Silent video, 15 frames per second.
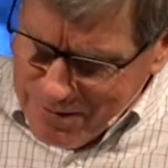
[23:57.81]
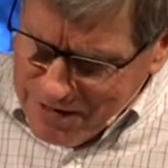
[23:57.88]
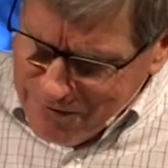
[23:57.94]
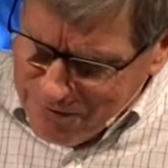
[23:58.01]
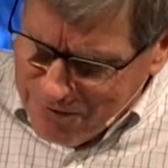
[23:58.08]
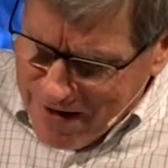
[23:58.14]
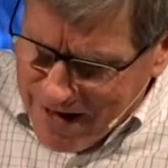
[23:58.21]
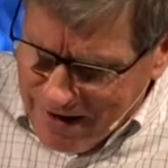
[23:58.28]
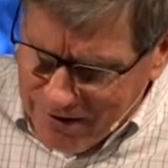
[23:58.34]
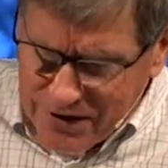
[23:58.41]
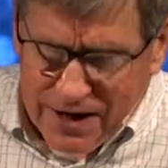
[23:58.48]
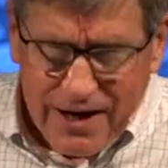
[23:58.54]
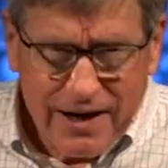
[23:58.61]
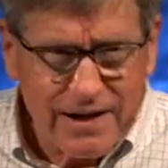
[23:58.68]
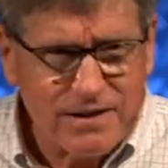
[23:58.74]
be
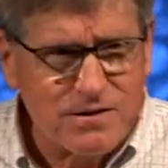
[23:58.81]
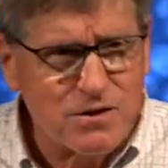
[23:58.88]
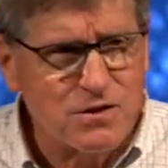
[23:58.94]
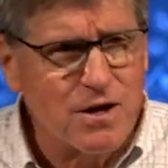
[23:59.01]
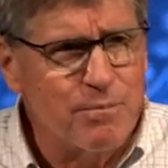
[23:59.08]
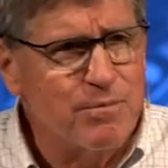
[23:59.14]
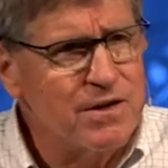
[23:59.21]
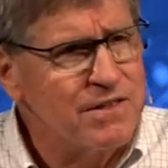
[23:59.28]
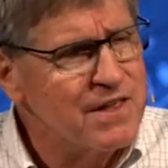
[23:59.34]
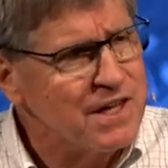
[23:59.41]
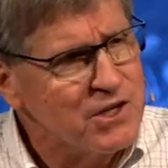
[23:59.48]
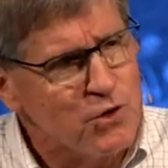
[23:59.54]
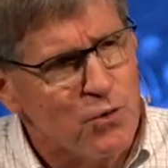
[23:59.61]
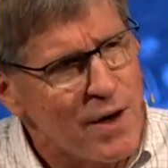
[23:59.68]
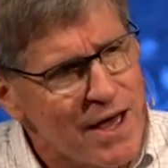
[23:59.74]
found in something
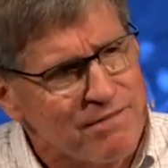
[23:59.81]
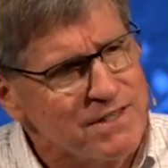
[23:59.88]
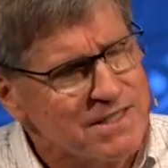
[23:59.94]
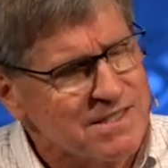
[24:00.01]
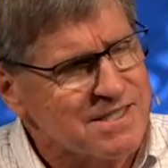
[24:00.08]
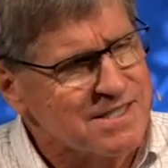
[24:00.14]
that you haven't